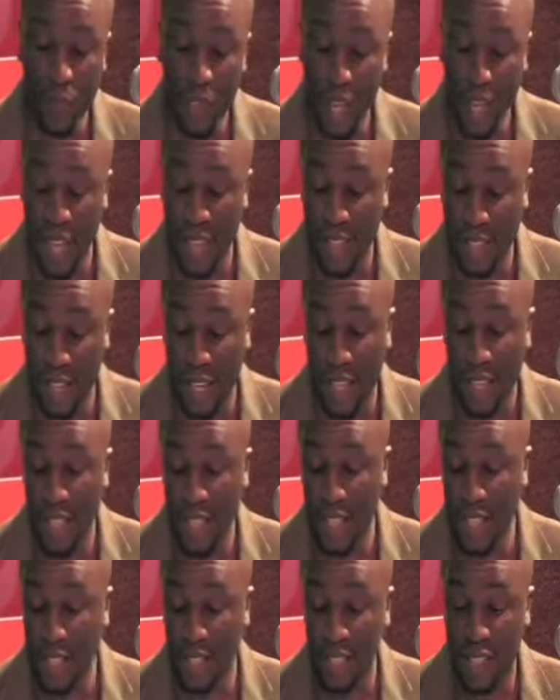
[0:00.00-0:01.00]
At the end of
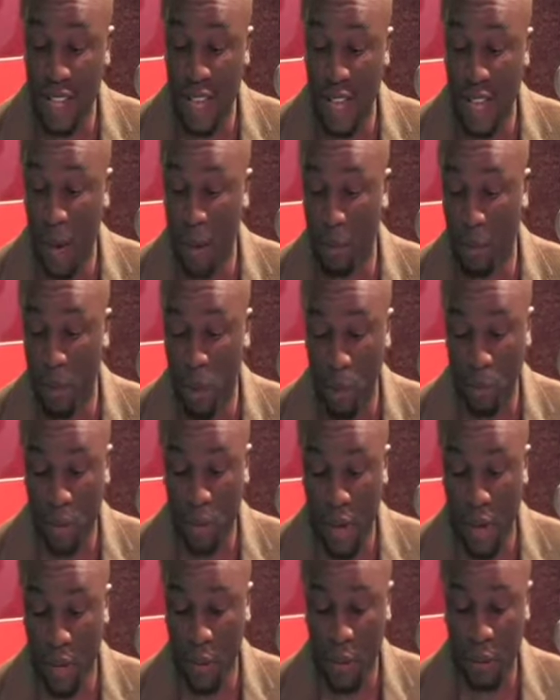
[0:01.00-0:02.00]
each day, I broke
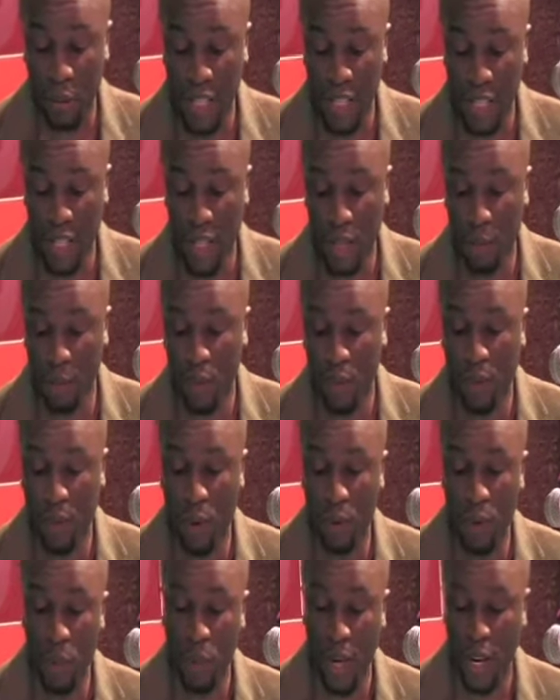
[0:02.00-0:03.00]
bread with my team before
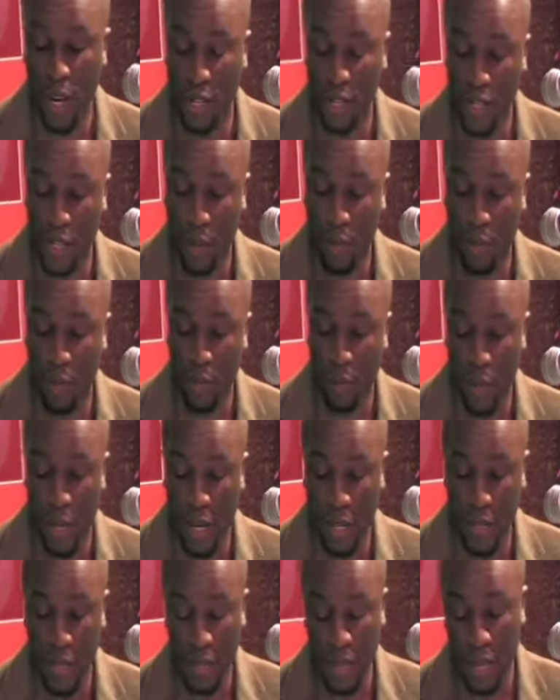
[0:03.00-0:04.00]
we went our separate
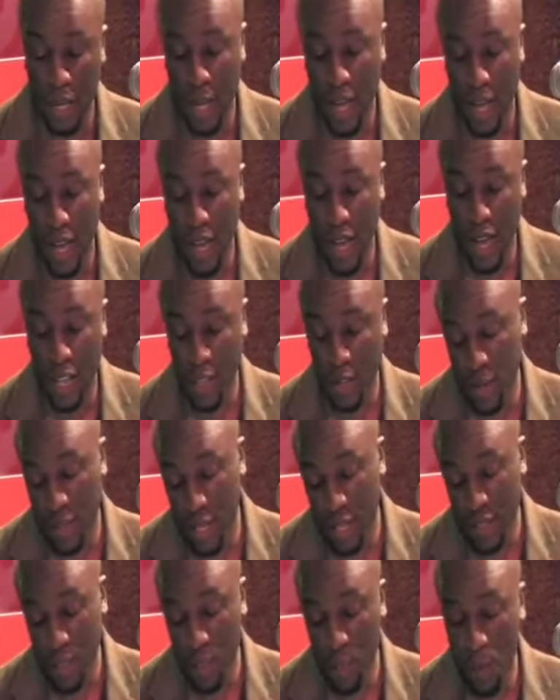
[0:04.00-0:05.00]
ways. I
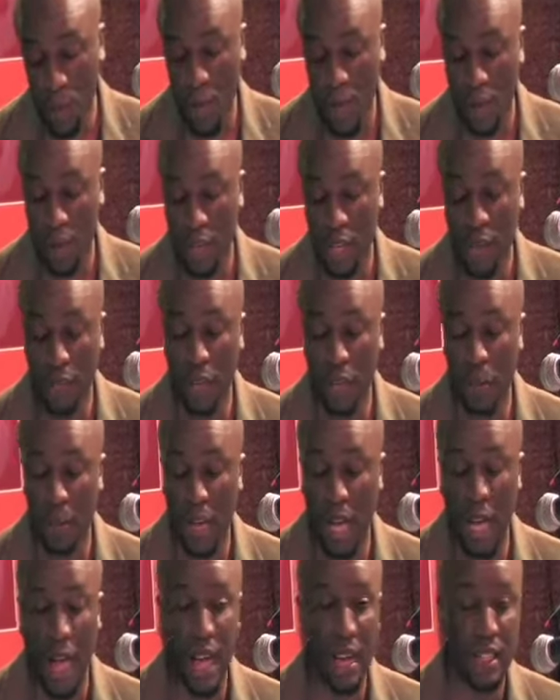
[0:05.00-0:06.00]
treated them well, giving them
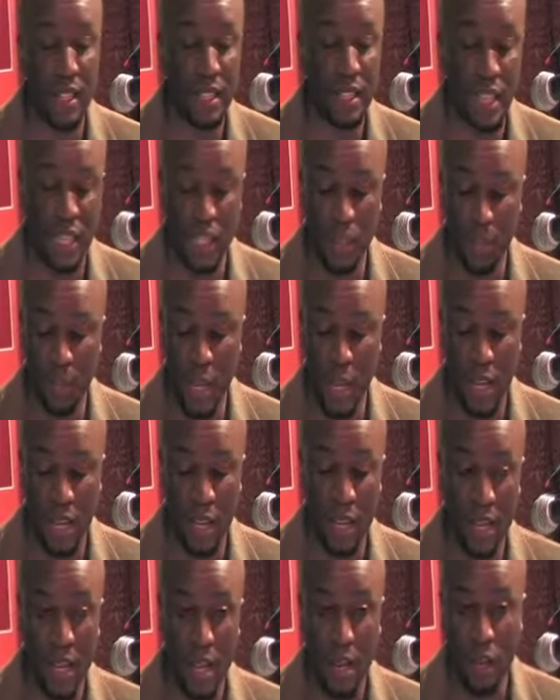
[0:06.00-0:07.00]
an honest day's pay
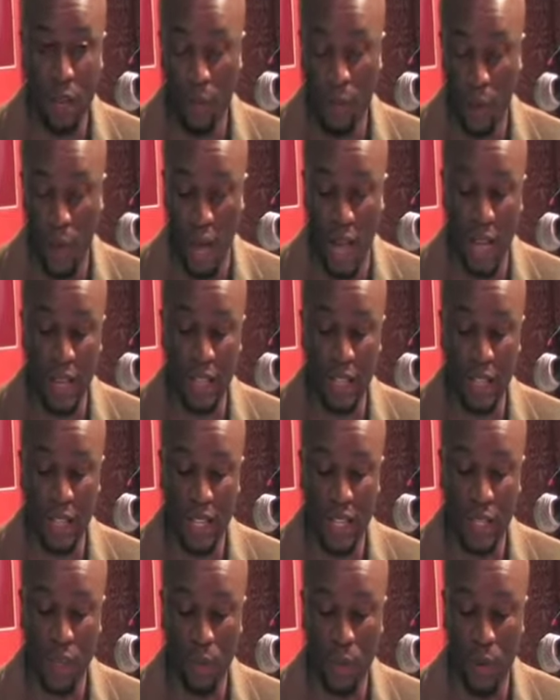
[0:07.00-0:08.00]
for an honest
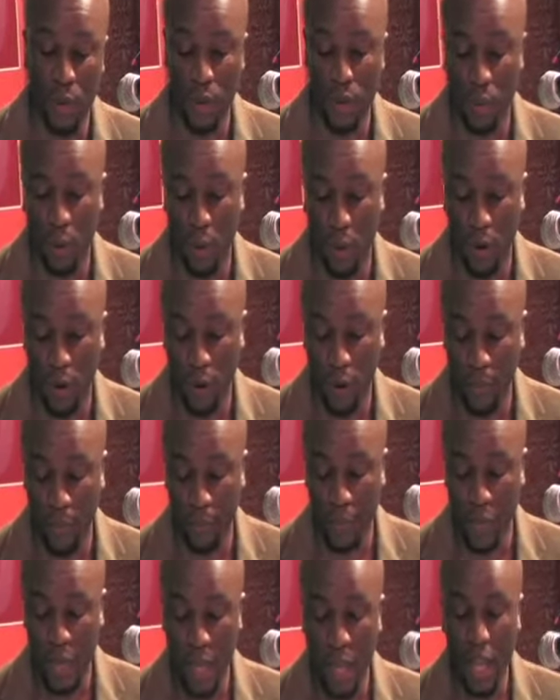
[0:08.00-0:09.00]
day's worth of work.
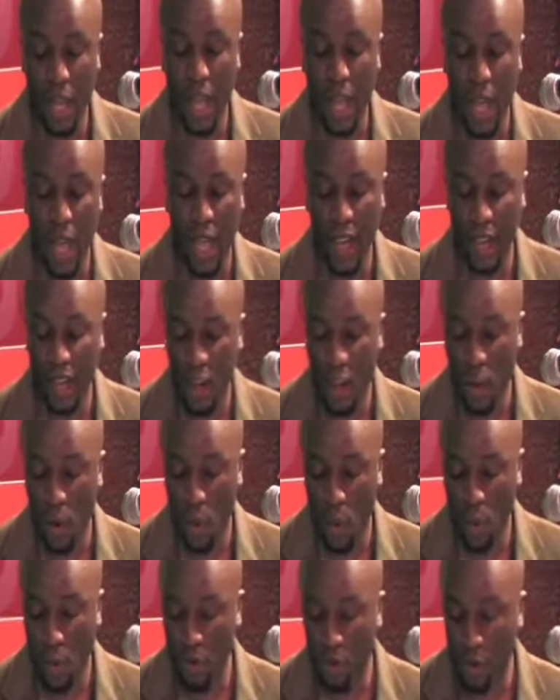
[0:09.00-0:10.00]
I headed
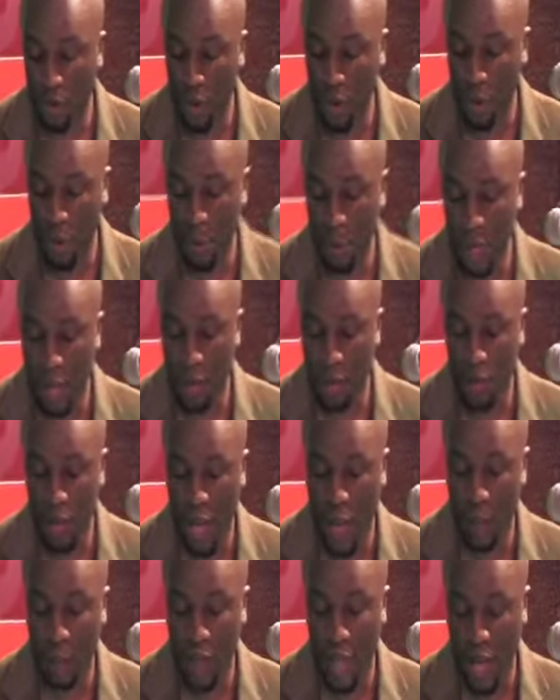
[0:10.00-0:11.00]
home with a rubber band
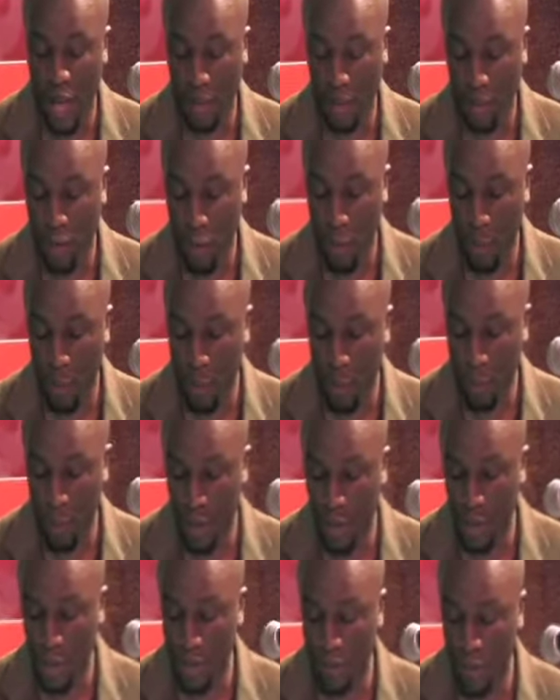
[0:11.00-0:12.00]
wrapped knot of crumpled
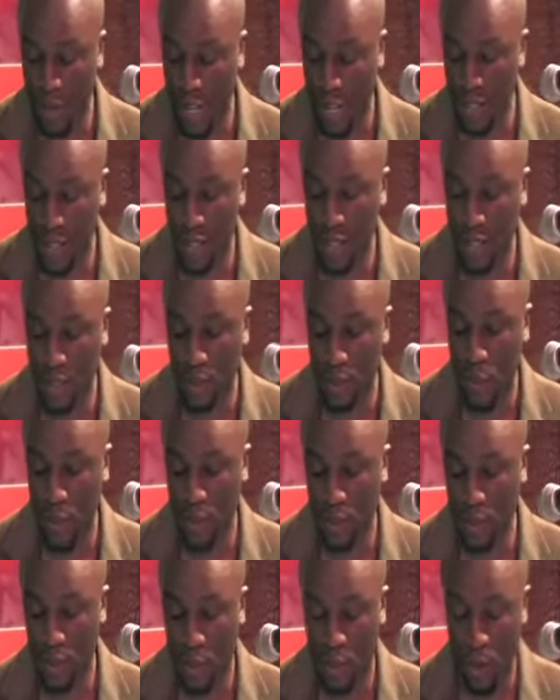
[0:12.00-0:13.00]
bills arranged in
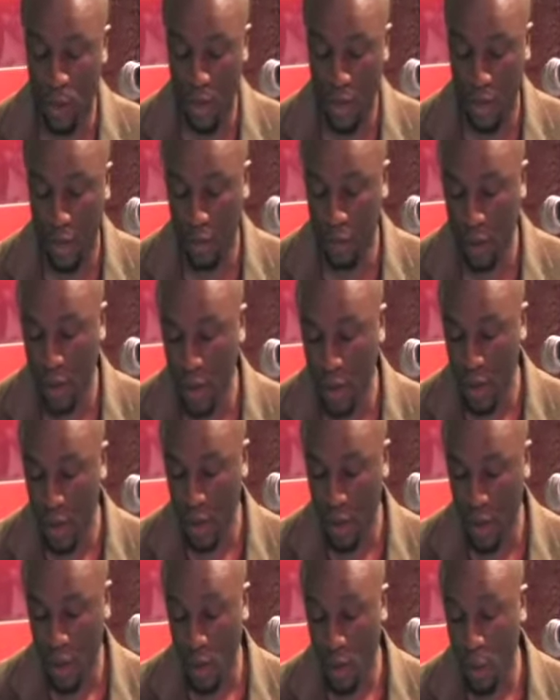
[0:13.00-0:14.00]
sequential order.
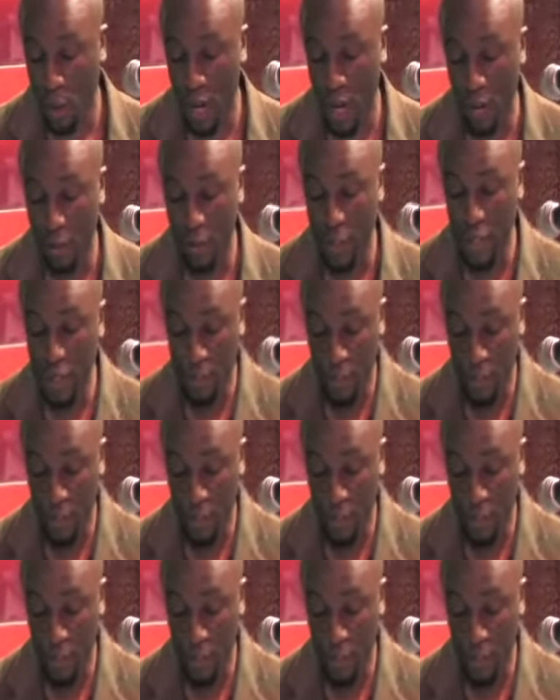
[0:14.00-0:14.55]
When I reached